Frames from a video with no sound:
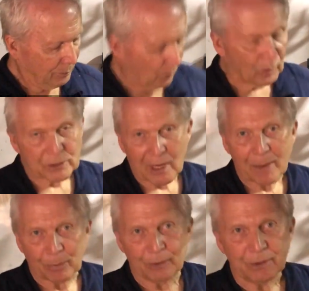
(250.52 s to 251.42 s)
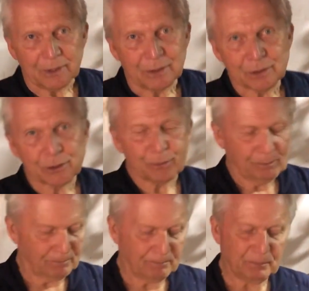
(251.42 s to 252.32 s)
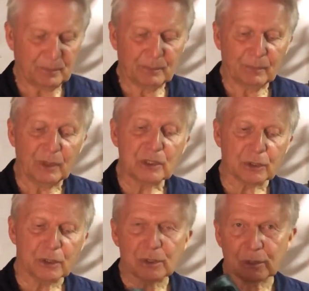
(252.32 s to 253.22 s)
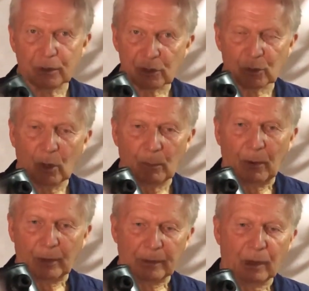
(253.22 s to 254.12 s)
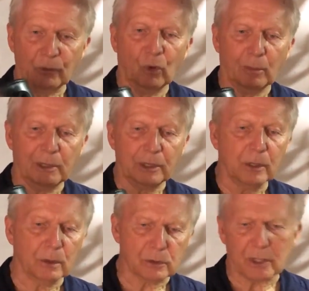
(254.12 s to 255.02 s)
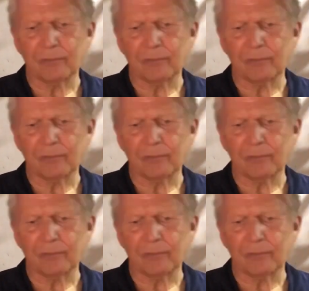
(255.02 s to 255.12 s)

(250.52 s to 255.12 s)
But what's happened is this is the swirl pot I normally use.